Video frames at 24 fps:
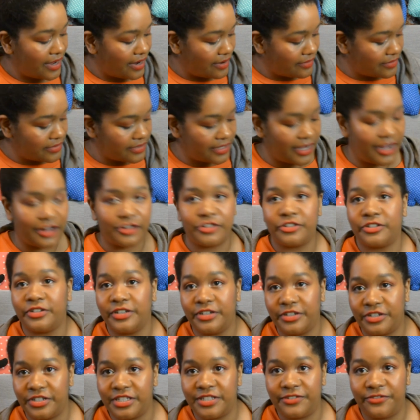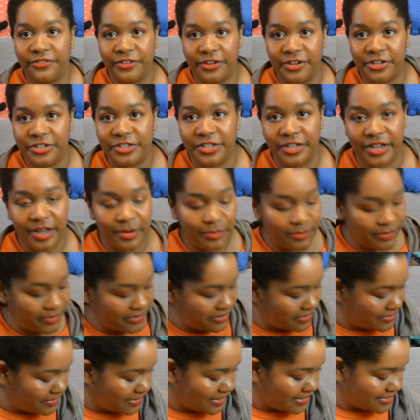I was actually just finishing up with
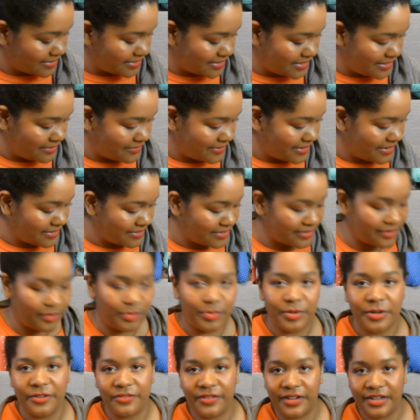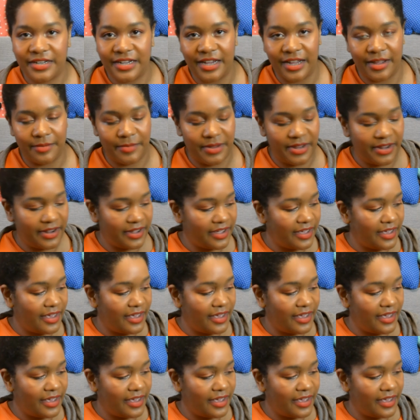you guys anyway, so perfect timing.